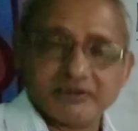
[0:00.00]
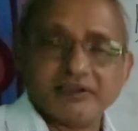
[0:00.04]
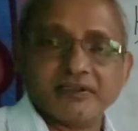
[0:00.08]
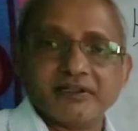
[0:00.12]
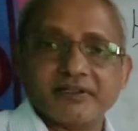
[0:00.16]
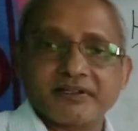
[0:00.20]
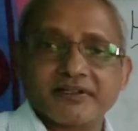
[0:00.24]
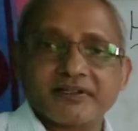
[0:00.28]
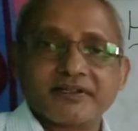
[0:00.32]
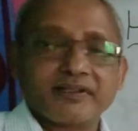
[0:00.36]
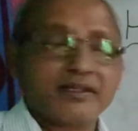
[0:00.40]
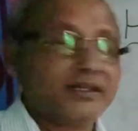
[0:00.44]

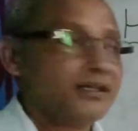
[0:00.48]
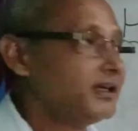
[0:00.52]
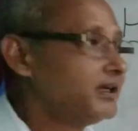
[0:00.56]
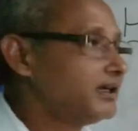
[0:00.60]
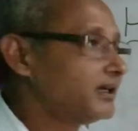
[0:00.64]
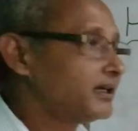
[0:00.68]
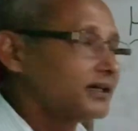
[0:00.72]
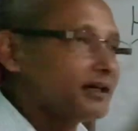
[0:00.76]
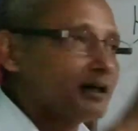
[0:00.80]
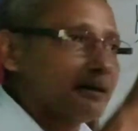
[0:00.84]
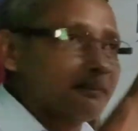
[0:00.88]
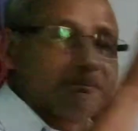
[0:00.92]
course.
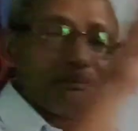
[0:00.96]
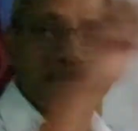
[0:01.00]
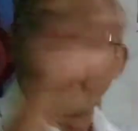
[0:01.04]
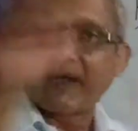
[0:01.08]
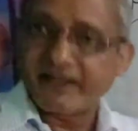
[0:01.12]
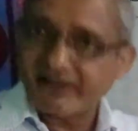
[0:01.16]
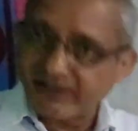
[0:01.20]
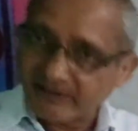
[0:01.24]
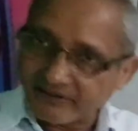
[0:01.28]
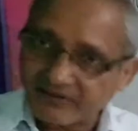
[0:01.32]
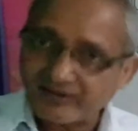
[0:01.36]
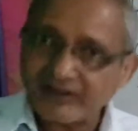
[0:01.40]
A
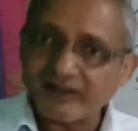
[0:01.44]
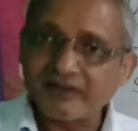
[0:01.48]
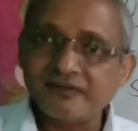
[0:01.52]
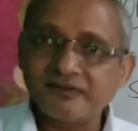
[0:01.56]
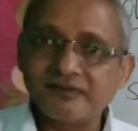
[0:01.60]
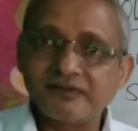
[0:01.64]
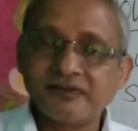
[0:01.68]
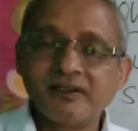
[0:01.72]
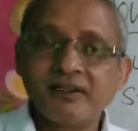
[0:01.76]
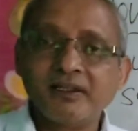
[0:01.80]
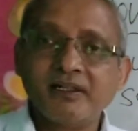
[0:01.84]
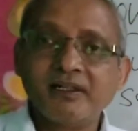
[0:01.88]

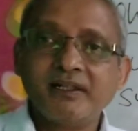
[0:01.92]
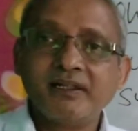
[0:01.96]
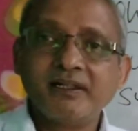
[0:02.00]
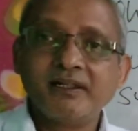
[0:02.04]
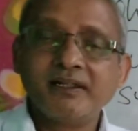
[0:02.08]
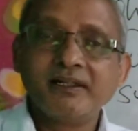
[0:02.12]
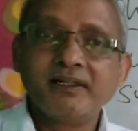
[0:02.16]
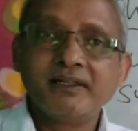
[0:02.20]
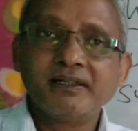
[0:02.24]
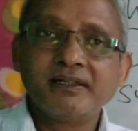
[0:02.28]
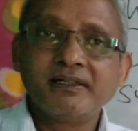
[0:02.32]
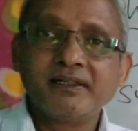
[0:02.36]
paragraph
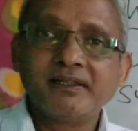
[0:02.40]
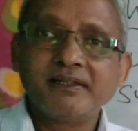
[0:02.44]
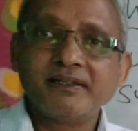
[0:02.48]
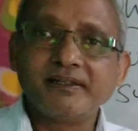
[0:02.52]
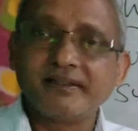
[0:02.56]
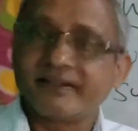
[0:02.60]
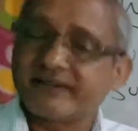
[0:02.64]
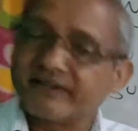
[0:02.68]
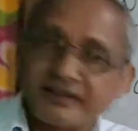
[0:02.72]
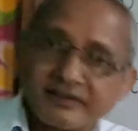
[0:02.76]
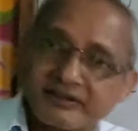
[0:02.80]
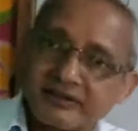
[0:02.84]

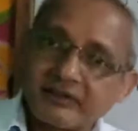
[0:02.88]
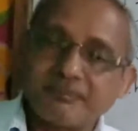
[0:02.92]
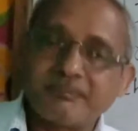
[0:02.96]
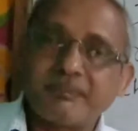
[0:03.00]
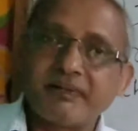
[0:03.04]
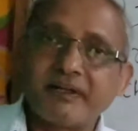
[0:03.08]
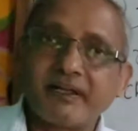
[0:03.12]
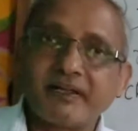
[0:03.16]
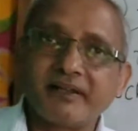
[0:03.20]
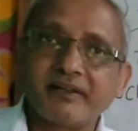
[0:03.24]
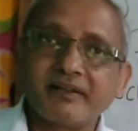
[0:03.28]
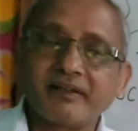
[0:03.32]
isn't
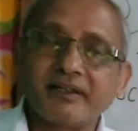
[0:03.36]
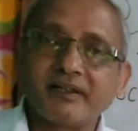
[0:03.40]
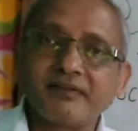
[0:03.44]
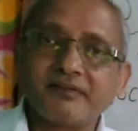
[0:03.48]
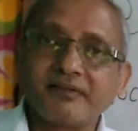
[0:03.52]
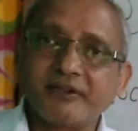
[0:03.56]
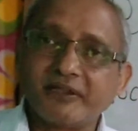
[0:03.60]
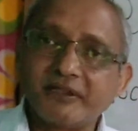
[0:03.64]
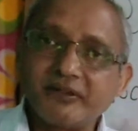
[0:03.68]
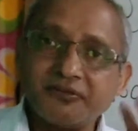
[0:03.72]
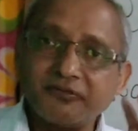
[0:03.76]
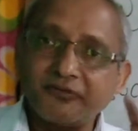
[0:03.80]
a
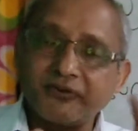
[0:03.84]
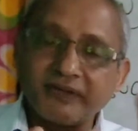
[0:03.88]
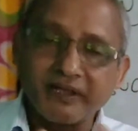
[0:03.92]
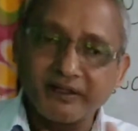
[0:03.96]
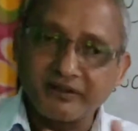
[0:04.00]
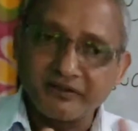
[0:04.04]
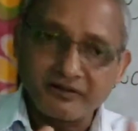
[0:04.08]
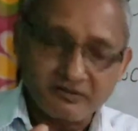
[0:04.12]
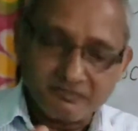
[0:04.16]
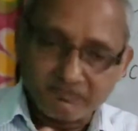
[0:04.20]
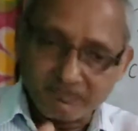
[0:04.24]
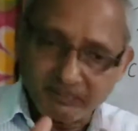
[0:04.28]
paragraph if we
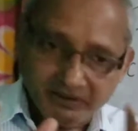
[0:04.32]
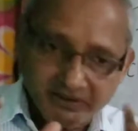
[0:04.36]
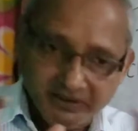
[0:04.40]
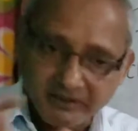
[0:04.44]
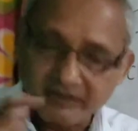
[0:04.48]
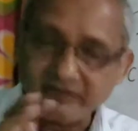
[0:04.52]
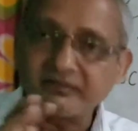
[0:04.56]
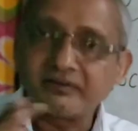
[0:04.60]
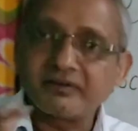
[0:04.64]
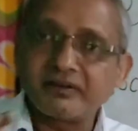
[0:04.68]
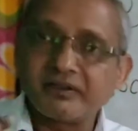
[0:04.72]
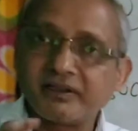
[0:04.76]
are not
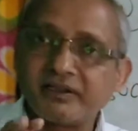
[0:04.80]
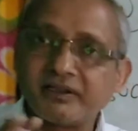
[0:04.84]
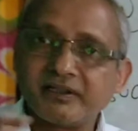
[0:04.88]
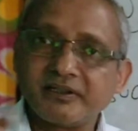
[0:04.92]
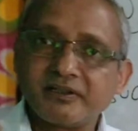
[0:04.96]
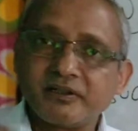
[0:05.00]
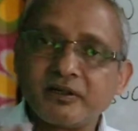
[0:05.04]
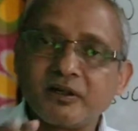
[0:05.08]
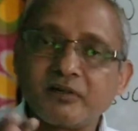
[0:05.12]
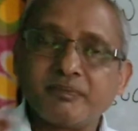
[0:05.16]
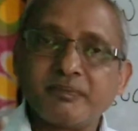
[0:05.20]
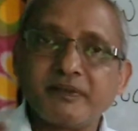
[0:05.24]

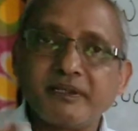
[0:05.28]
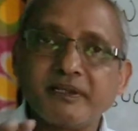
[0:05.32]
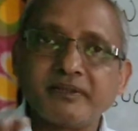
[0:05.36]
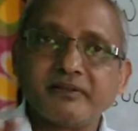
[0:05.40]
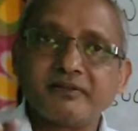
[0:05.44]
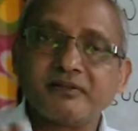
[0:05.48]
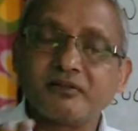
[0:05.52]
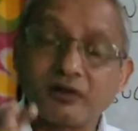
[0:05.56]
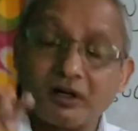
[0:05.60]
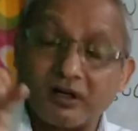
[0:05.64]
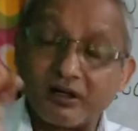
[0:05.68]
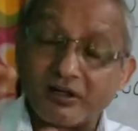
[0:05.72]
particularly
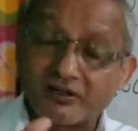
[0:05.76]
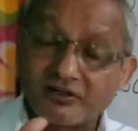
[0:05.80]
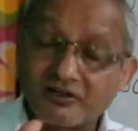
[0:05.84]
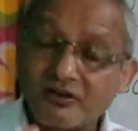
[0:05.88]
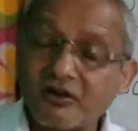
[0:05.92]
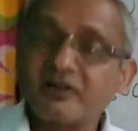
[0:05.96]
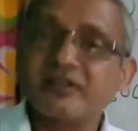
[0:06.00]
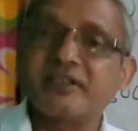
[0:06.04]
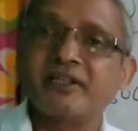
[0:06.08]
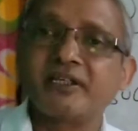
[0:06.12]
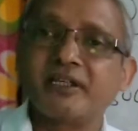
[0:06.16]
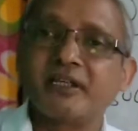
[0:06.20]
talking
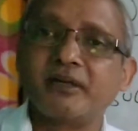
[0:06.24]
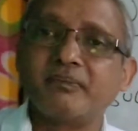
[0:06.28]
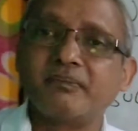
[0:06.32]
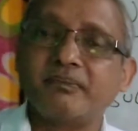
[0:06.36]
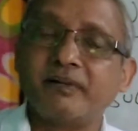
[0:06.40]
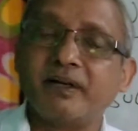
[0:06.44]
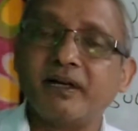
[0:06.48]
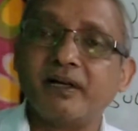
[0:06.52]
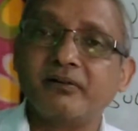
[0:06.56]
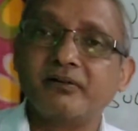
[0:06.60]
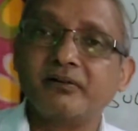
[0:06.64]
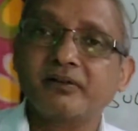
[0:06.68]

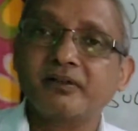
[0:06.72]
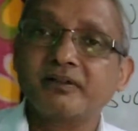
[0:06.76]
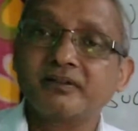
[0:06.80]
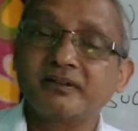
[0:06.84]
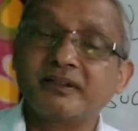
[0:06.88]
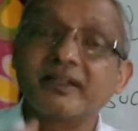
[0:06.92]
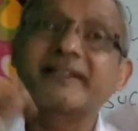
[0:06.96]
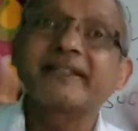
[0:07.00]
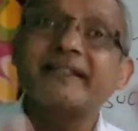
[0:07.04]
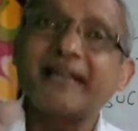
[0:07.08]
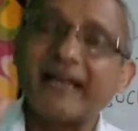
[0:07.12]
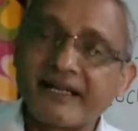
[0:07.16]
about
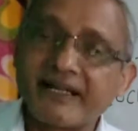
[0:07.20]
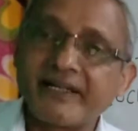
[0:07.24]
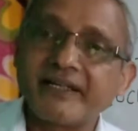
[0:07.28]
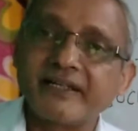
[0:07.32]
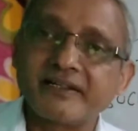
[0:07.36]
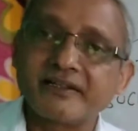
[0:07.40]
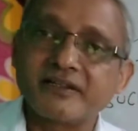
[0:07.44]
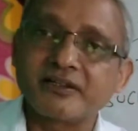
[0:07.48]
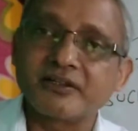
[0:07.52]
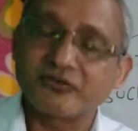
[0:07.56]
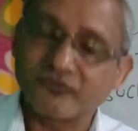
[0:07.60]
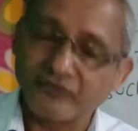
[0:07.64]
the
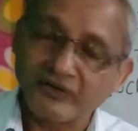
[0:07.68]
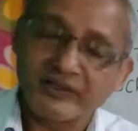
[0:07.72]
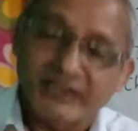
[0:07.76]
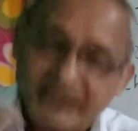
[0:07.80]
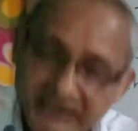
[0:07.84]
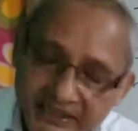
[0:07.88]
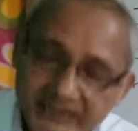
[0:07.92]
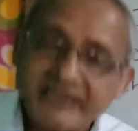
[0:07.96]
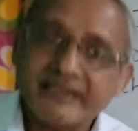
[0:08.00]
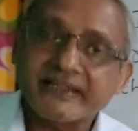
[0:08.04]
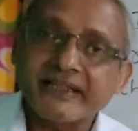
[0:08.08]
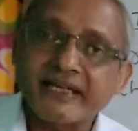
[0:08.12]
characters. We
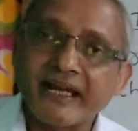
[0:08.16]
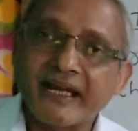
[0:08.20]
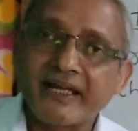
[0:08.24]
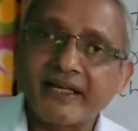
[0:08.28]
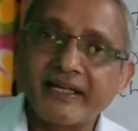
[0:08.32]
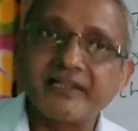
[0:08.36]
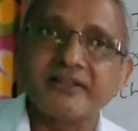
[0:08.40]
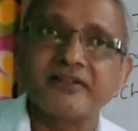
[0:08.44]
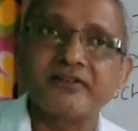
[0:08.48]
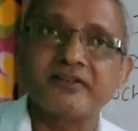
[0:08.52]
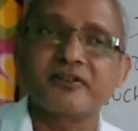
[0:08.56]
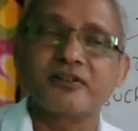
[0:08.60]
need
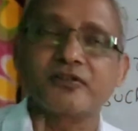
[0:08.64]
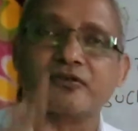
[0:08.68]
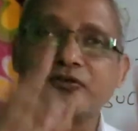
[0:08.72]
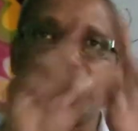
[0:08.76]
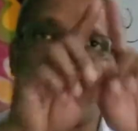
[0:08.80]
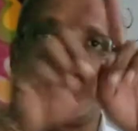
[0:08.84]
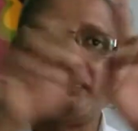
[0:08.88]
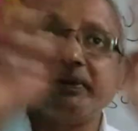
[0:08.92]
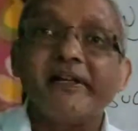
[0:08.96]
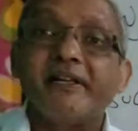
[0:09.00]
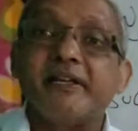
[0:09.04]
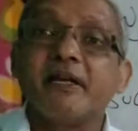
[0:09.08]
characters
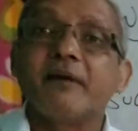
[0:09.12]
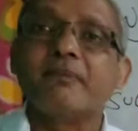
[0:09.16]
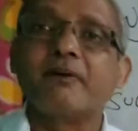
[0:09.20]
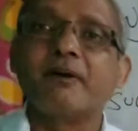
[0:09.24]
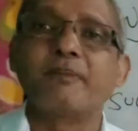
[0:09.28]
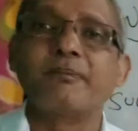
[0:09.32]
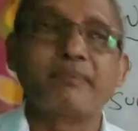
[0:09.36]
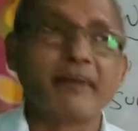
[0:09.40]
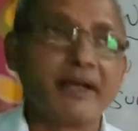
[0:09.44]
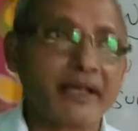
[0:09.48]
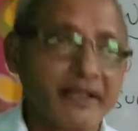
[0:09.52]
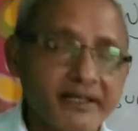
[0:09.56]
to build
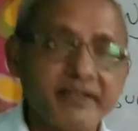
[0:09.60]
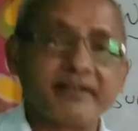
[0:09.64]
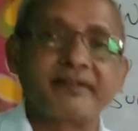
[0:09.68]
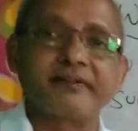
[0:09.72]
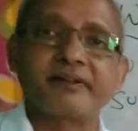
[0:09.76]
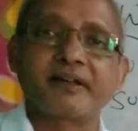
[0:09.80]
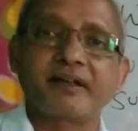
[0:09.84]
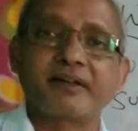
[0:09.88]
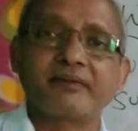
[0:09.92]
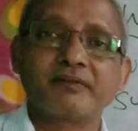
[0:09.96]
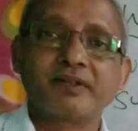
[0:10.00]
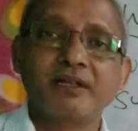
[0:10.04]
up a
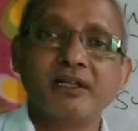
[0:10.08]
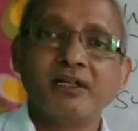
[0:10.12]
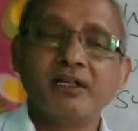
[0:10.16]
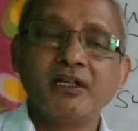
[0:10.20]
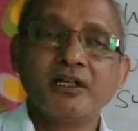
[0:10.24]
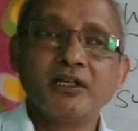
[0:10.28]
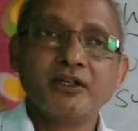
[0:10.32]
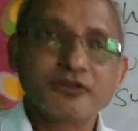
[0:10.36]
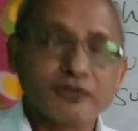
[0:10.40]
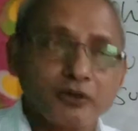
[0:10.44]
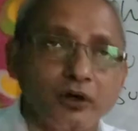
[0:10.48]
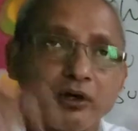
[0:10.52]
paragraph.
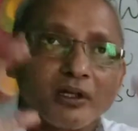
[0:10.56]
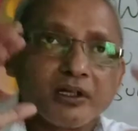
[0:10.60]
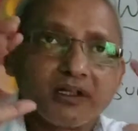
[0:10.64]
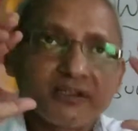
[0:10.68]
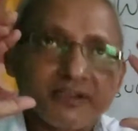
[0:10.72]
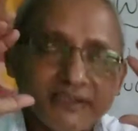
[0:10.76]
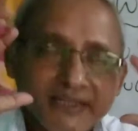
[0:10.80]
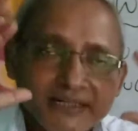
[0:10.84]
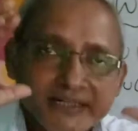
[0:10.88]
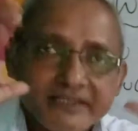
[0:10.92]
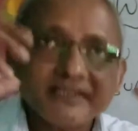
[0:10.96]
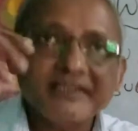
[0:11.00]
So
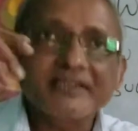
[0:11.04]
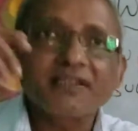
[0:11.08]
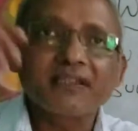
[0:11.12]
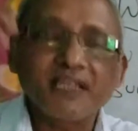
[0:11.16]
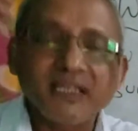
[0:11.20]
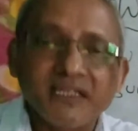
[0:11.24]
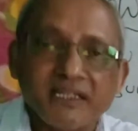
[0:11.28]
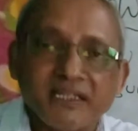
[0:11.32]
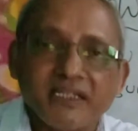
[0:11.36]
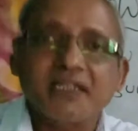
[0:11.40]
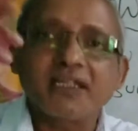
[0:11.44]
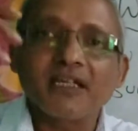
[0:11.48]

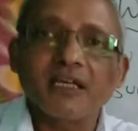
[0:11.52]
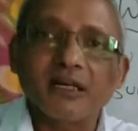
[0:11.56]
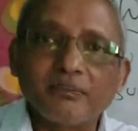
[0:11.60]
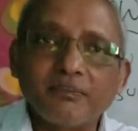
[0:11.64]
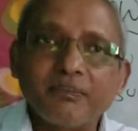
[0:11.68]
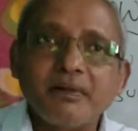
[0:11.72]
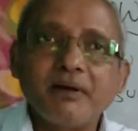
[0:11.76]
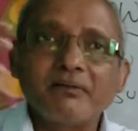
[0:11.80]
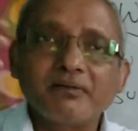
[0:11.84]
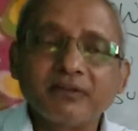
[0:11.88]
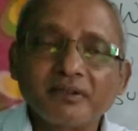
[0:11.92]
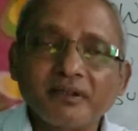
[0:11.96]
let's think
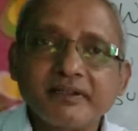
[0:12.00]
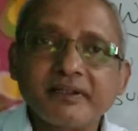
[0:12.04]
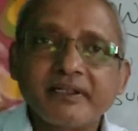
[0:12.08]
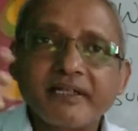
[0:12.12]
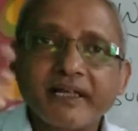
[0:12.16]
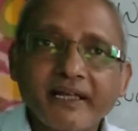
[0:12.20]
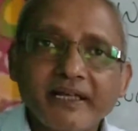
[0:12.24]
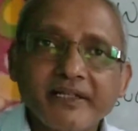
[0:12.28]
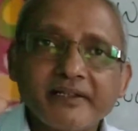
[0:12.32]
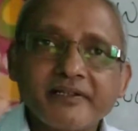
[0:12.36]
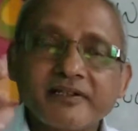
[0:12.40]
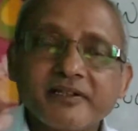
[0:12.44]
about the
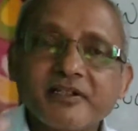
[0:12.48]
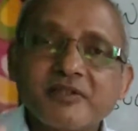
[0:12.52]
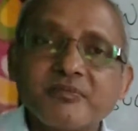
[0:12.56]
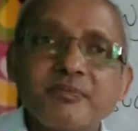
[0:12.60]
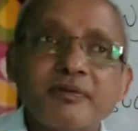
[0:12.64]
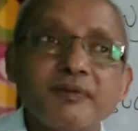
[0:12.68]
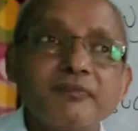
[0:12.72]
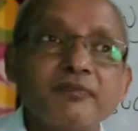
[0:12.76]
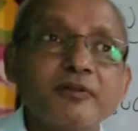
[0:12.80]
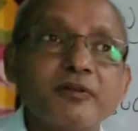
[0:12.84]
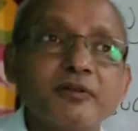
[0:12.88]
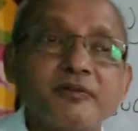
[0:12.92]
characters
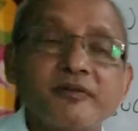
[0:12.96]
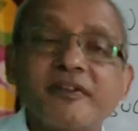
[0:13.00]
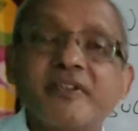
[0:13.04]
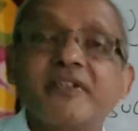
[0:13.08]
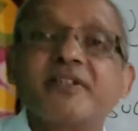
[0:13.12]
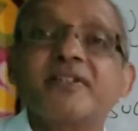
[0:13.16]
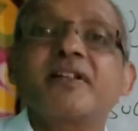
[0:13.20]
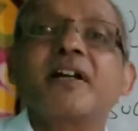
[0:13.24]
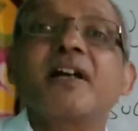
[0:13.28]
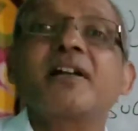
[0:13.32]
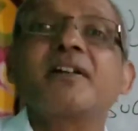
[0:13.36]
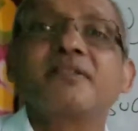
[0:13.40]
before we
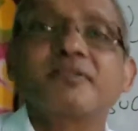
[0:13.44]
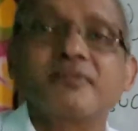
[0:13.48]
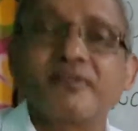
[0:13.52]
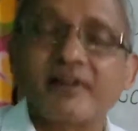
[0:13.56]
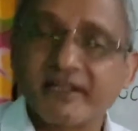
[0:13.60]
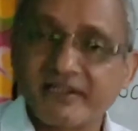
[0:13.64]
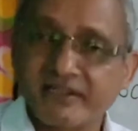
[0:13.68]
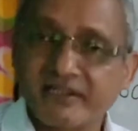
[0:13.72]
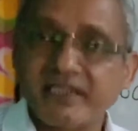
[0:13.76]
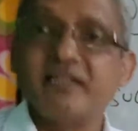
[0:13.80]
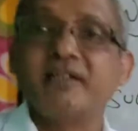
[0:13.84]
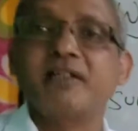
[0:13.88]
start
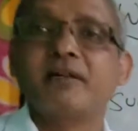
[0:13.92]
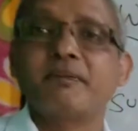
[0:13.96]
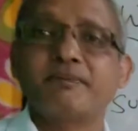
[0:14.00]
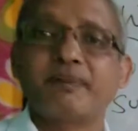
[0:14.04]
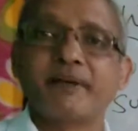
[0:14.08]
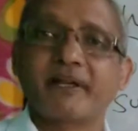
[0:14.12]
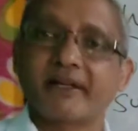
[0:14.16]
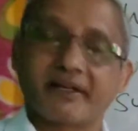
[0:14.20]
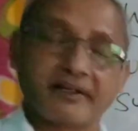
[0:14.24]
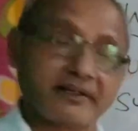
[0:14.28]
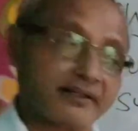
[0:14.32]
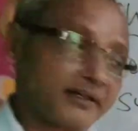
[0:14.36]
writing a
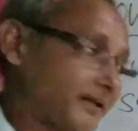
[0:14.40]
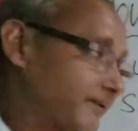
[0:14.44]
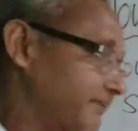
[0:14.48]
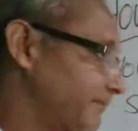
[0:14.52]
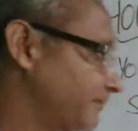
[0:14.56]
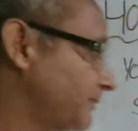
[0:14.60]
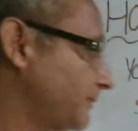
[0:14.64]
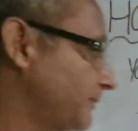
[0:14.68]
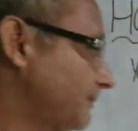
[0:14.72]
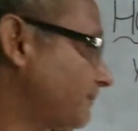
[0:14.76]
paragraph.